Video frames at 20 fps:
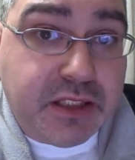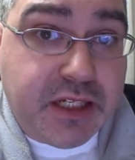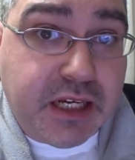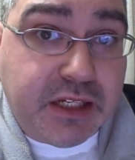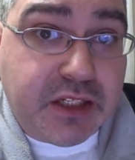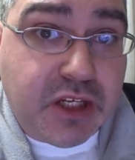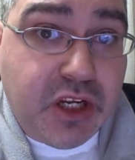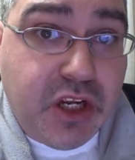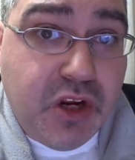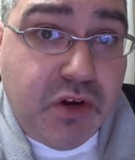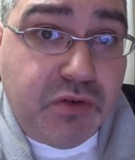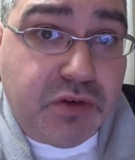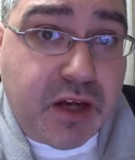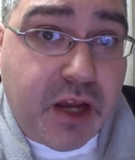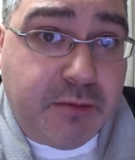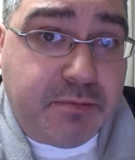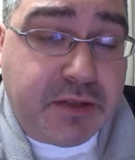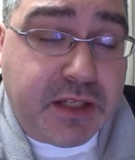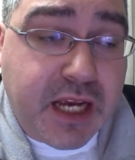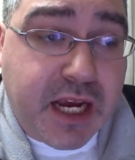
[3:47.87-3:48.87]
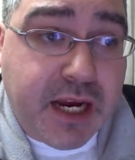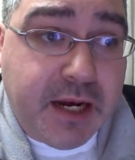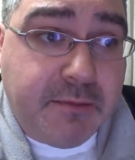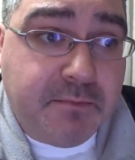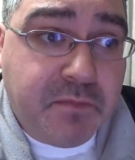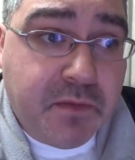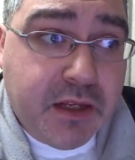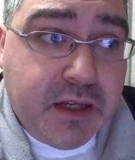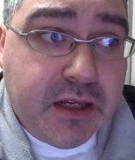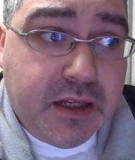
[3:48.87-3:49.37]
She has a huge
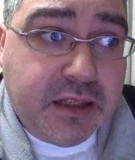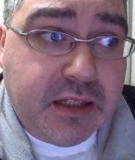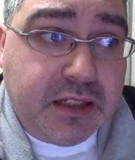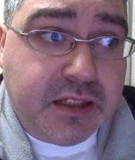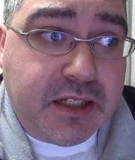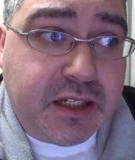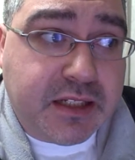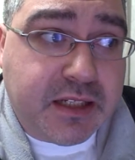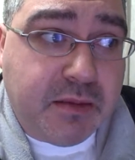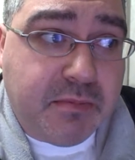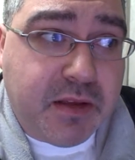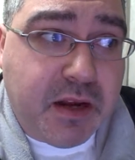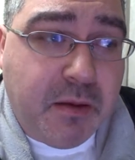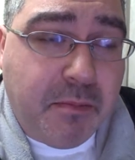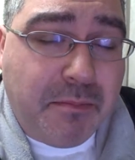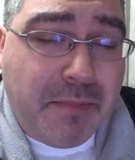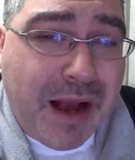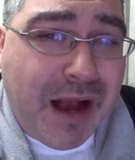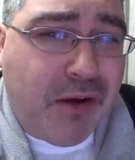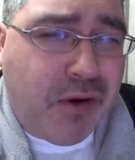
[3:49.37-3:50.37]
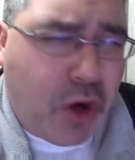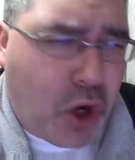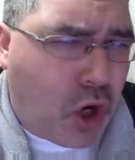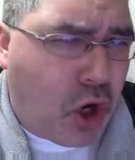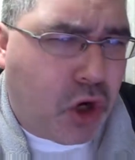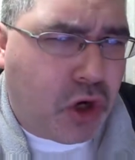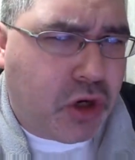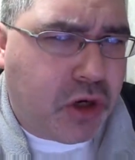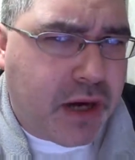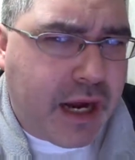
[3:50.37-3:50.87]
upside. There's just something about
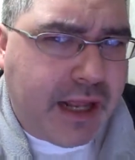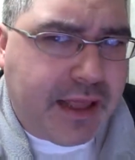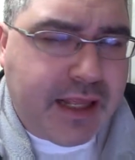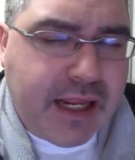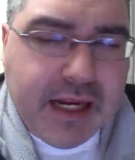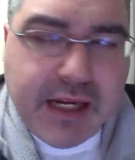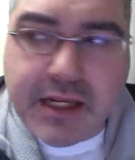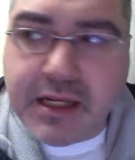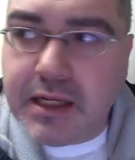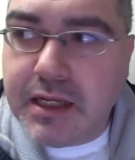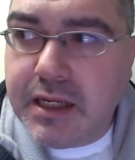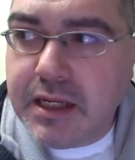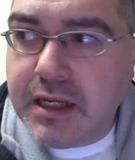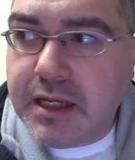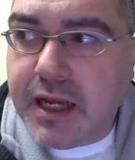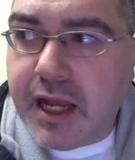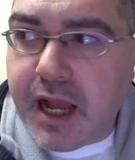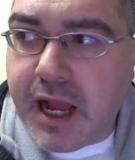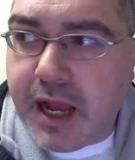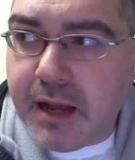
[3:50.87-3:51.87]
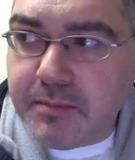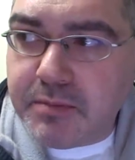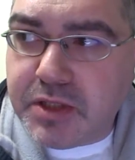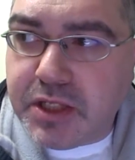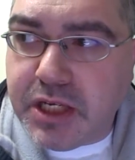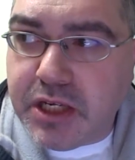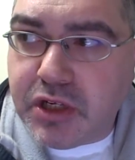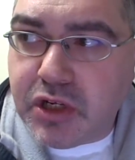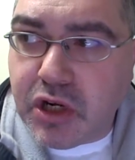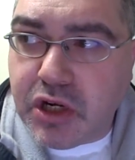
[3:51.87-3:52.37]
her. I think um,
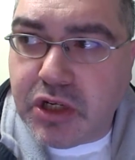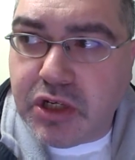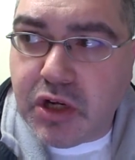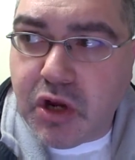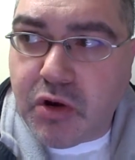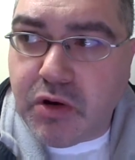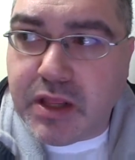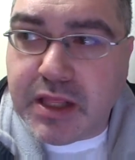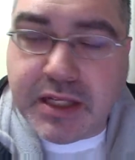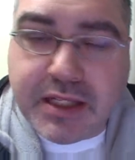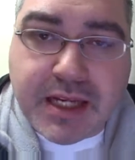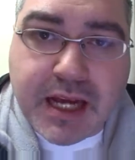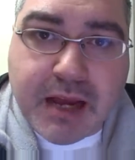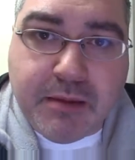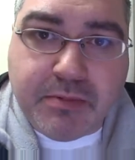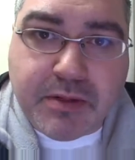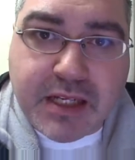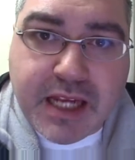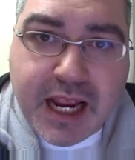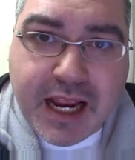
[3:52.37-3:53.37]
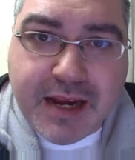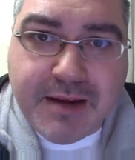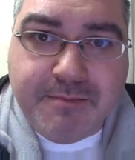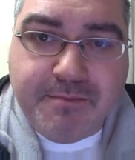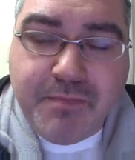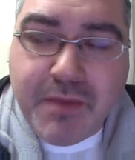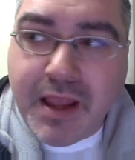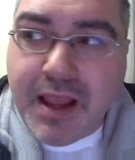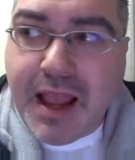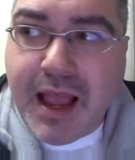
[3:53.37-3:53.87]
she could go to the top
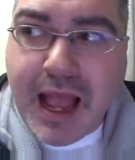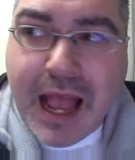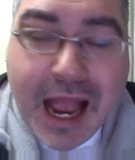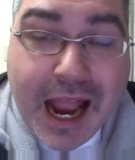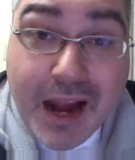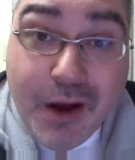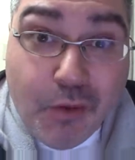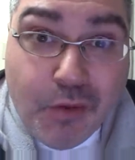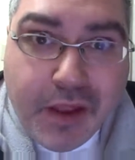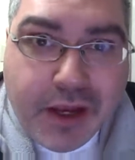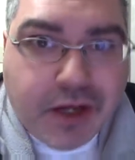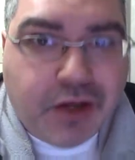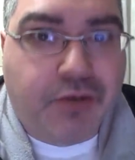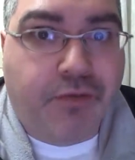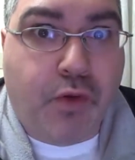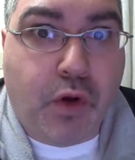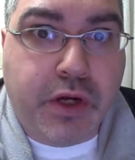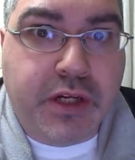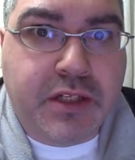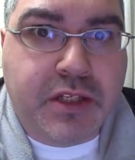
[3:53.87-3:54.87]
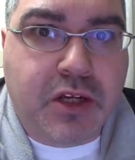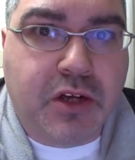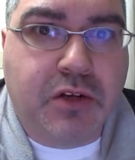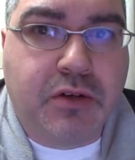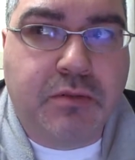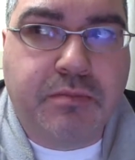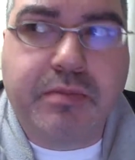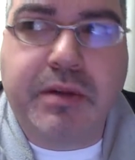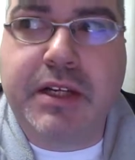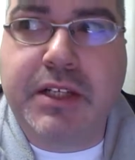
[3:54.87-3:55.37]
ten. I don't like her voice
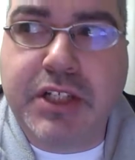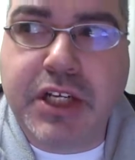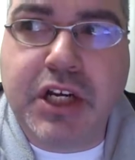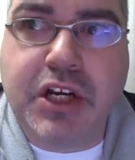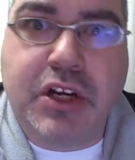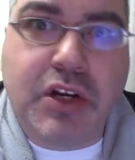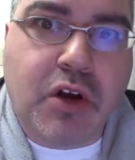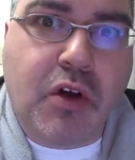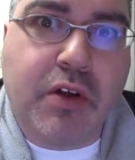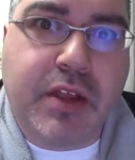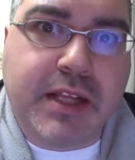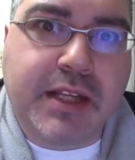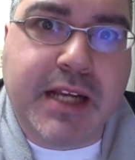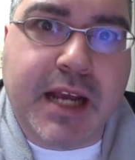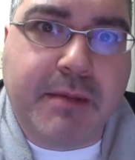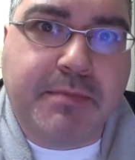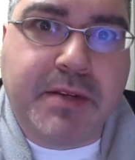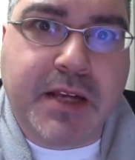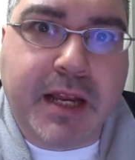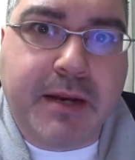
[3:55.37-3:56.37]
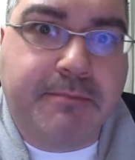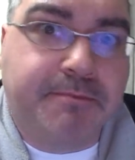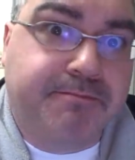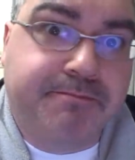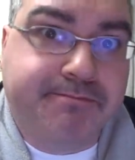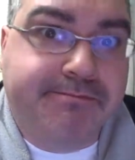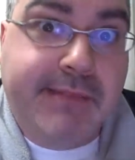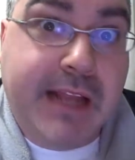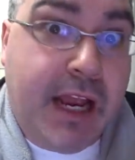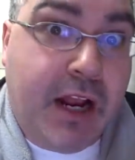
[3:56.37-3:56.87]
though, but she could go to the top ten.
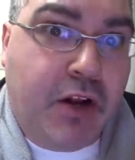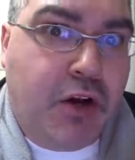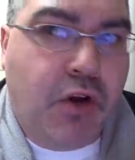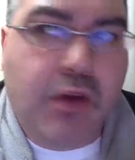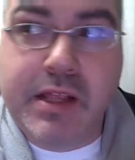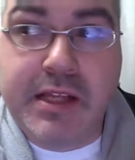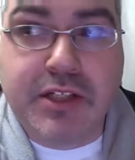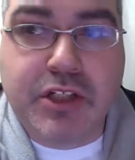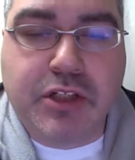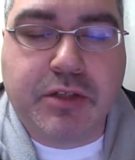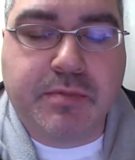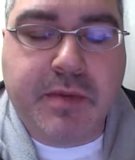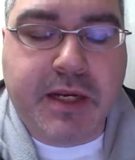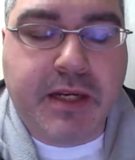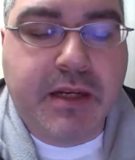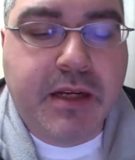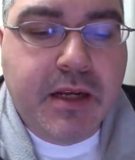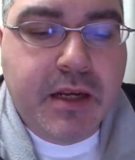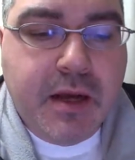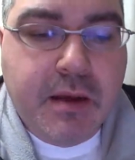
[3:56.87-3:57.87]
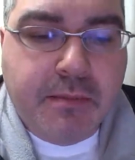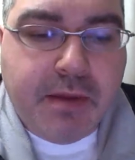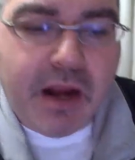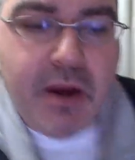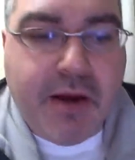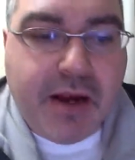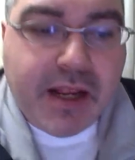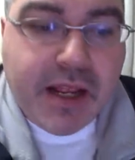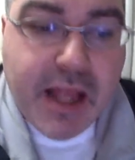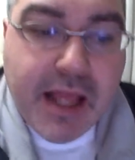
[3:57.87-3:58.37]
I don't know. That's just me. But
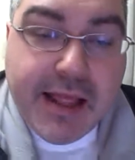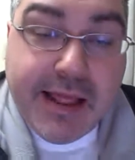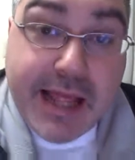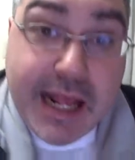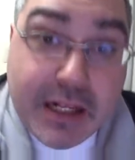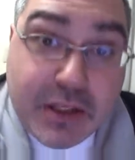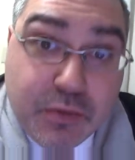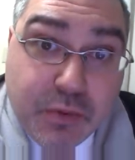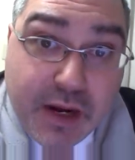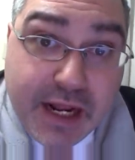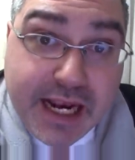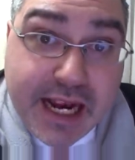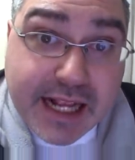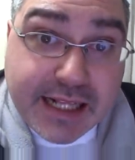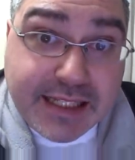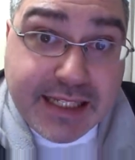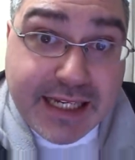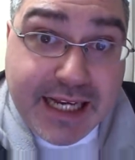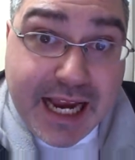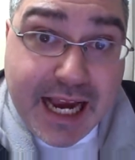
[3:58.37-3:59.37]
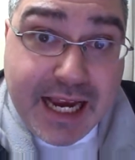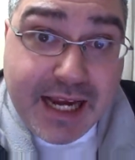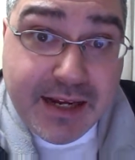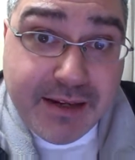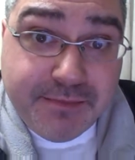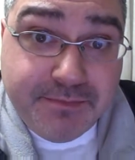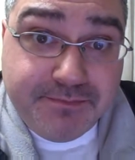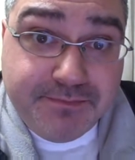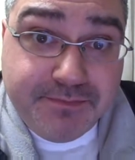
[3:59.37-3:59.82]
anyway, that's what I got today.